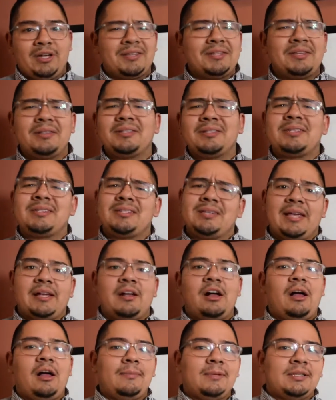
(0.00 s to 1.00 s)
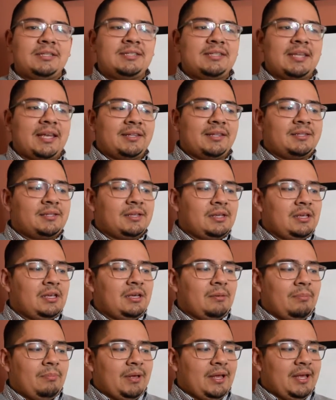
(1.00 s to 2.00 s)
I think this is like common sense,
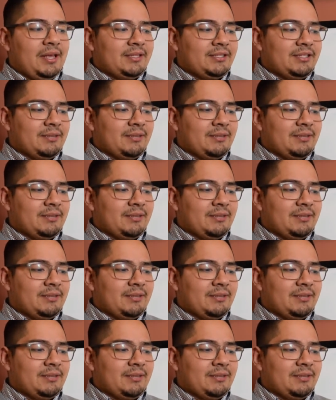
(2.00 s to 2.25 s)
but